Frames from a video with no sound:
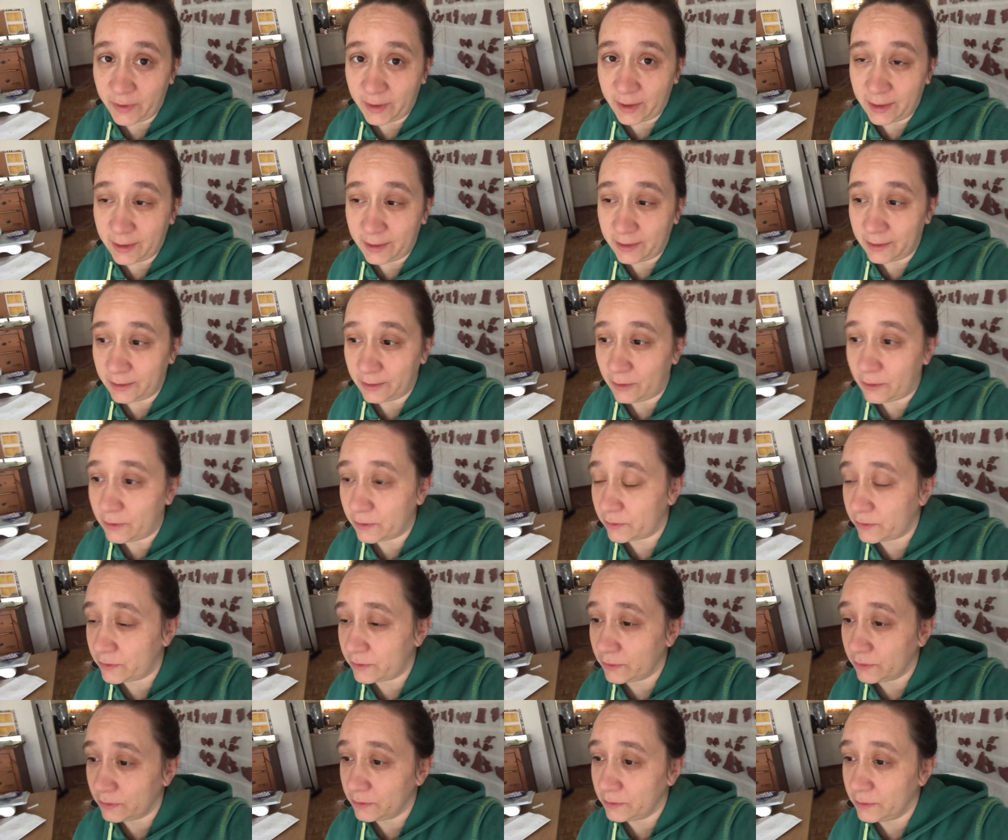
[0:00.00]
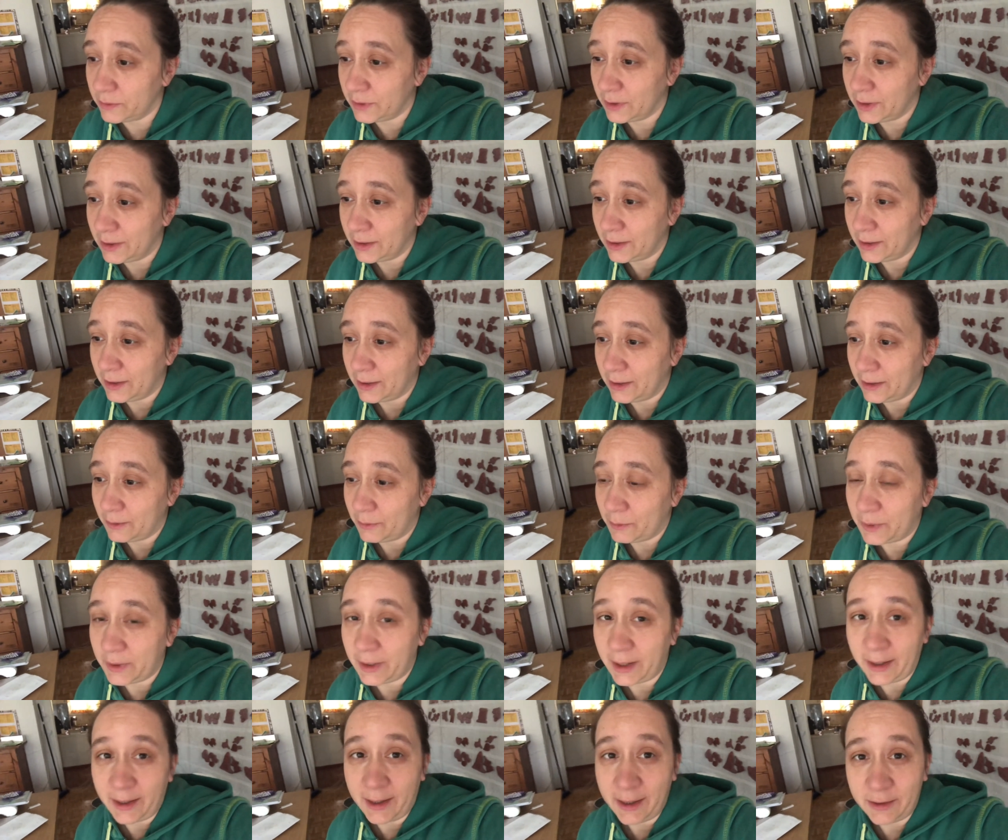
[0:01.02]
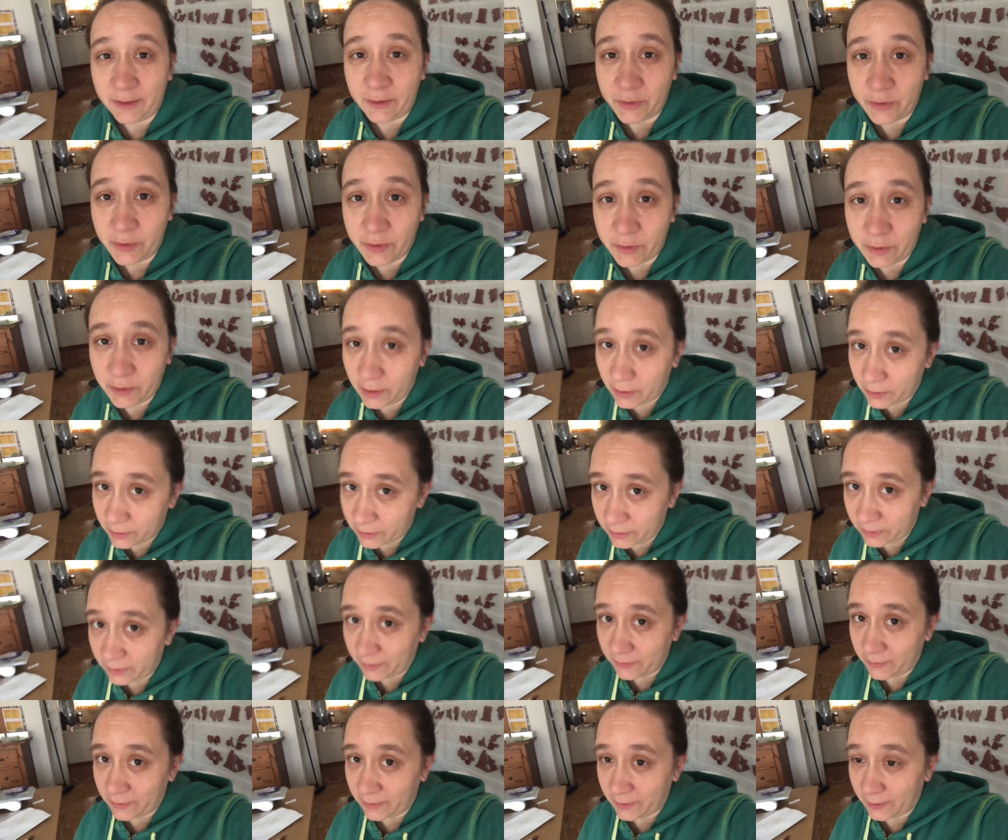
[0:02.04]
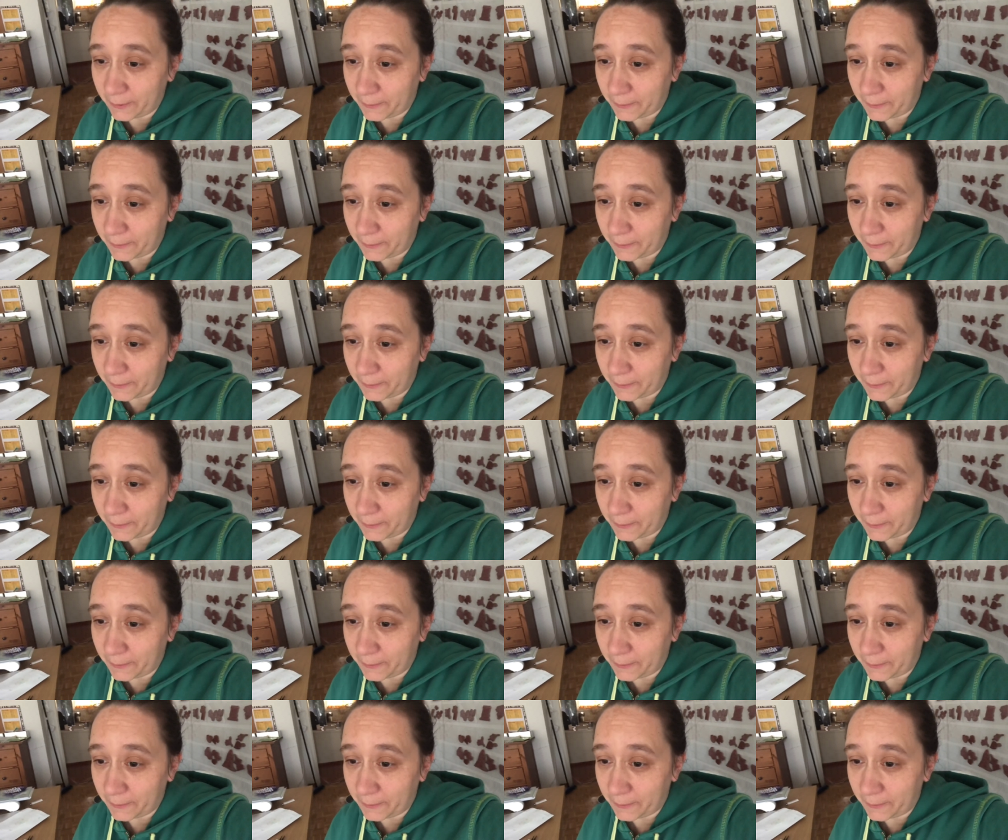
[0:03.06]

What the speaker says: And also, what I had to hear a lot is,